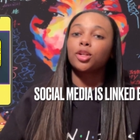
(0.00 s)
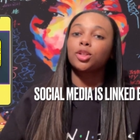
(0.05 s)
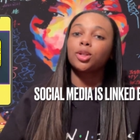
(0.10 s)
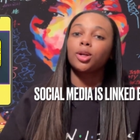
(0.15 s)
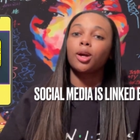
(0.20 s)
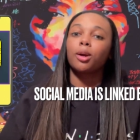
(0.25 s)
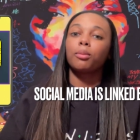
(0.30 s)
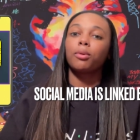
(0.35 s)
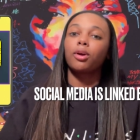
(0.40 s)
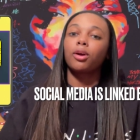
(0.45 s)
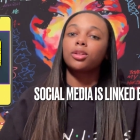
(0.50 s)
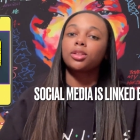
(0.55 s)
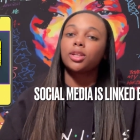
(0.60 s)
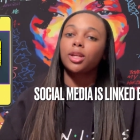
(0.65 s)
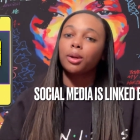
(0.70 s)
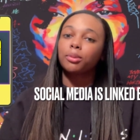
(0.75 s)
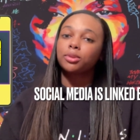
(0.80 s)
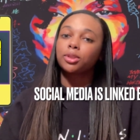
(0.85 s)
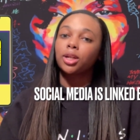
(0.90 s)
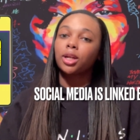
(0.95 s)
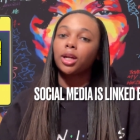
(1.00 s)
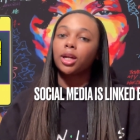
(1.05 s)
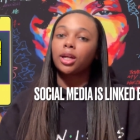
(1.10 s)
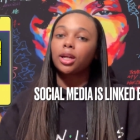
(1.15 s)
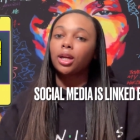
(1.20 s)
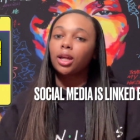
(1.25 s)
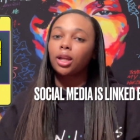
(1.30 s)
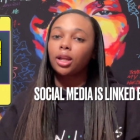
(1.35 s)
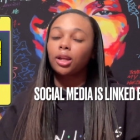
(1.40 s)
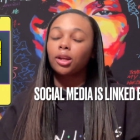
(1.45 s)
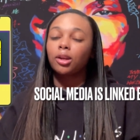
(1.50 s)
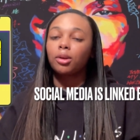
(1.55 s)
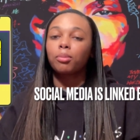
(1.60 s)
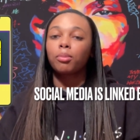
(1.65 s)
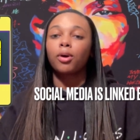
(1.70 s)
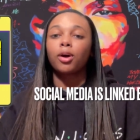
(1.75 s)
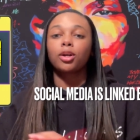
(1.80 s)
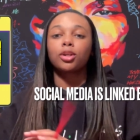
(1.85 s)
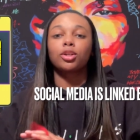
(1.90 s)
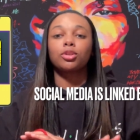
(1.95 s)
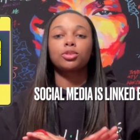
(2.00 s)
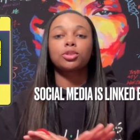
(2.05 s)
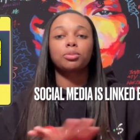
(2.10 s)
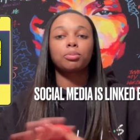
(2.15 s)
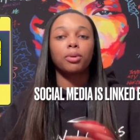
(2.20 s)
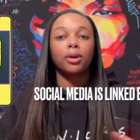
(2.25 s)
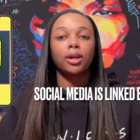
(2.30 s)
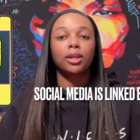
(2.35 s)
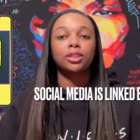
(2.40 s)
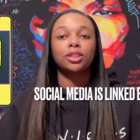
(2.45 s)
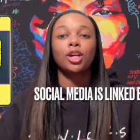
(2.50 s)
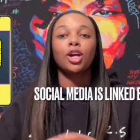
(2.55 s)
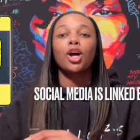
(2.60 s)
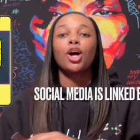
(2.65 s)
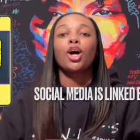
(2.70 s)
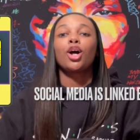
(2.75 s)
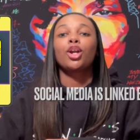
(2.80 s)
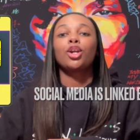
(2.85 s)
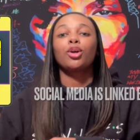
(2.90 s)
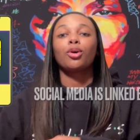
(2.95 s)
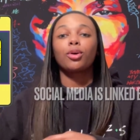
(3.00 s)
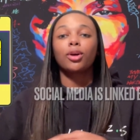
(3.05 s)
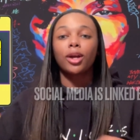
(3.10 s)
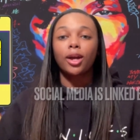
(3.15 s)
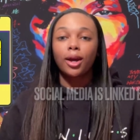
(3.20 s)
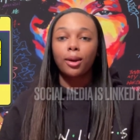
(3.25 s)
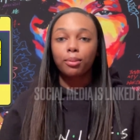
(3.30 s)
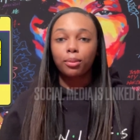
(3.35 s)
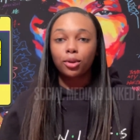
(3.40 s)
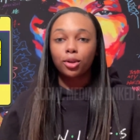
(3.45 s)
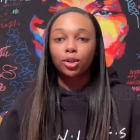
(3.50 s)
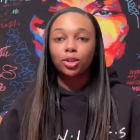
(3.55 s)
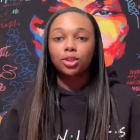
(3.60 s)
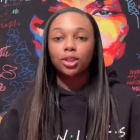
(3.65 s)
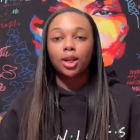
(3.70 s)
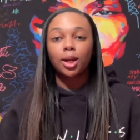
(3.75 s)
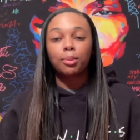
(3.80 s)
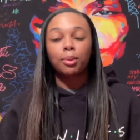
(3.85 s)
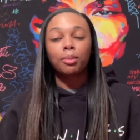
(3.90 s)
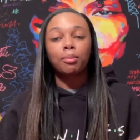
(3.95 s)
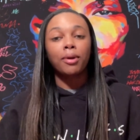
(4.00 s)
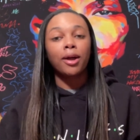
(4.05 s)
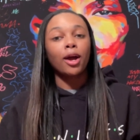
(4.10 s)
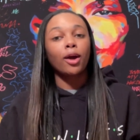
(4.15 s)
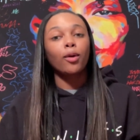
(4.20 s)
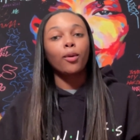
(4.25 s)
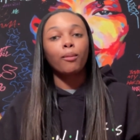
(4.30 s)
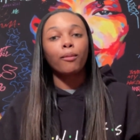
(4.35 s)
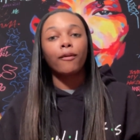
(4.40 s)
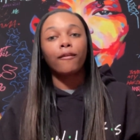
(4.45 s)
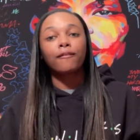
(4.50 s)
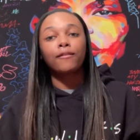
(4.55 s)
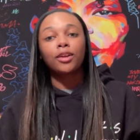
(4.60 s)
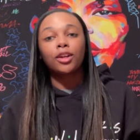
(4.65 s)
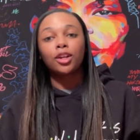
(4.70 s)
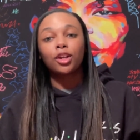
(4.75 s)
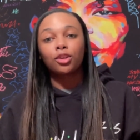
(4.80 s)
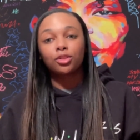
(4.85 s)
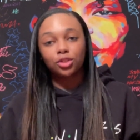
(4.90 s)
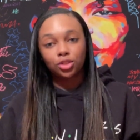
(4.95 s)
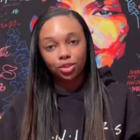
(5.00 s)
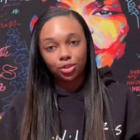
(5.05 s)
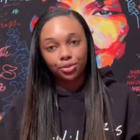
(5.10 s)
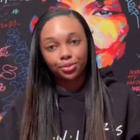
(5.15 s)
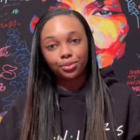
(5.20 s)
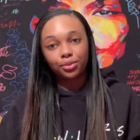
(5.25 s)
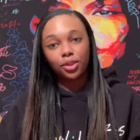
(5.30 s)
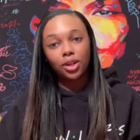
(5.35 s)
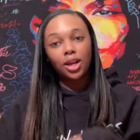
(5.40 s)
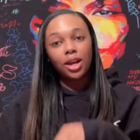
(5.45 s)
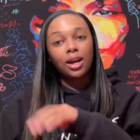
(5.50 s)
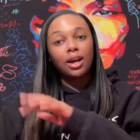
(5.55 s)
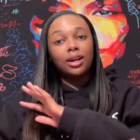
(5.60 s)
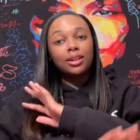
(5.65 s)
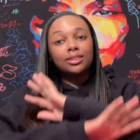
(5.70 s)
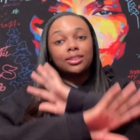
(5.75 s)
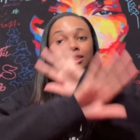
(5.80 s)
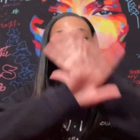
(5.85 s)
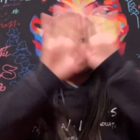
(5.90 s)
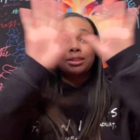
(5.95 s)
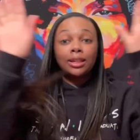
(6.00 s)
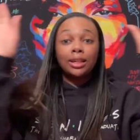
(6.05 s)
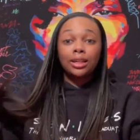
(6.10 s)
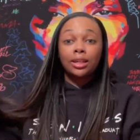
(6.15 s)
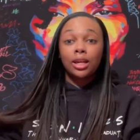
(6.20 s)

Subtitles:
sure you have me on Snapchat at KennedyBuck, no space, no capitals. And I'll be back with more videos soon. See